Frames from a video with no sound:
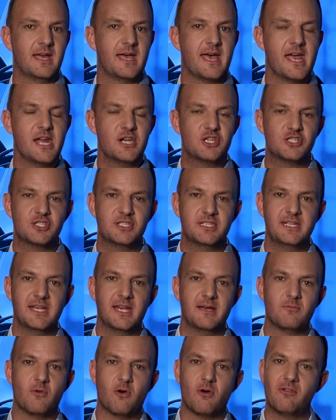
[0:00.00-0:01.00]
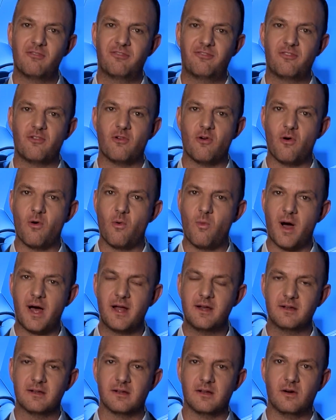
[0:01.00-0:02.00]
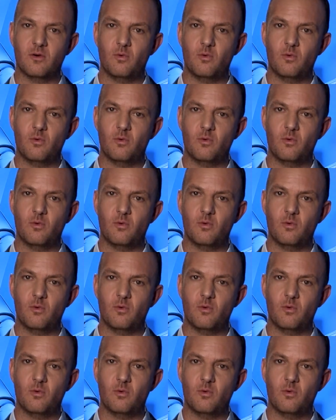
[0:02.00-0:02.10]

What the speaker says: HTM 0401